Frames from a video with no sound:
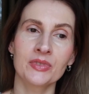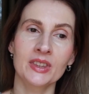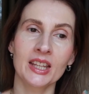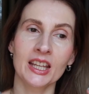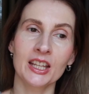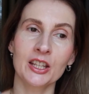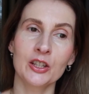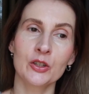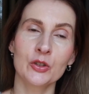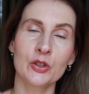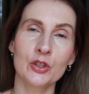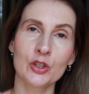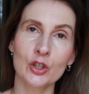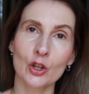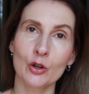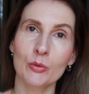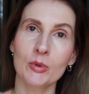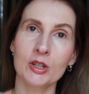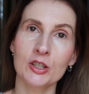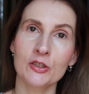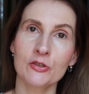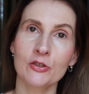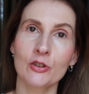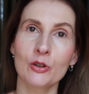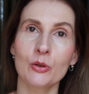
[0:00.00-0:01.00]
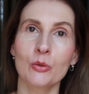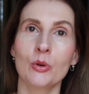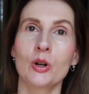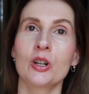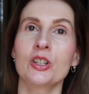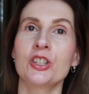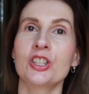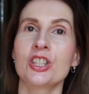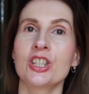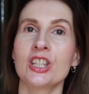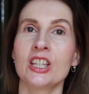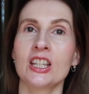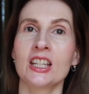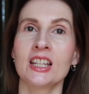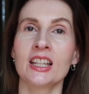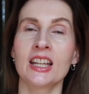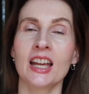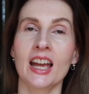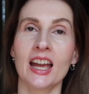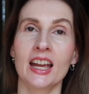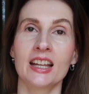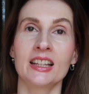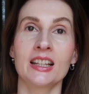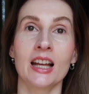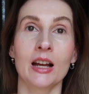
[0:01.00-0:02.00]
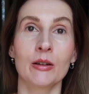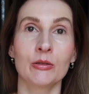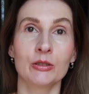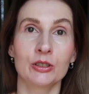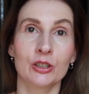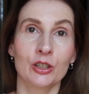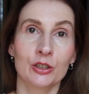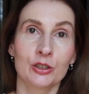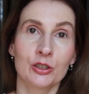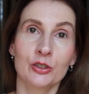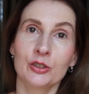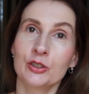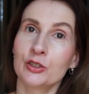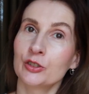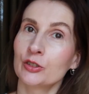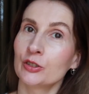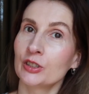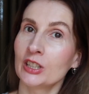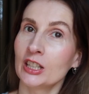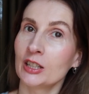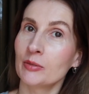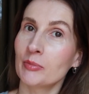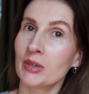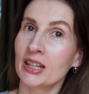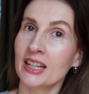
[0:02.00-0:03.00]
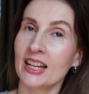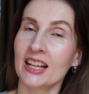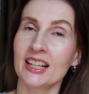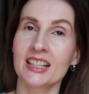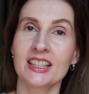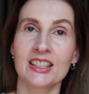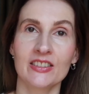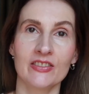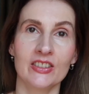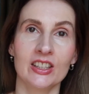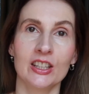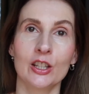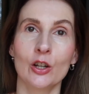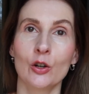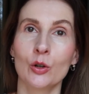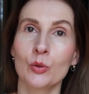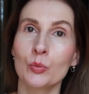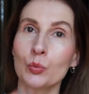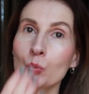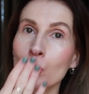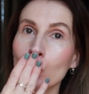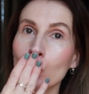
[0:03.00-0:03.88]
Thank you so much for watching, and I will talk to you soon in my next video.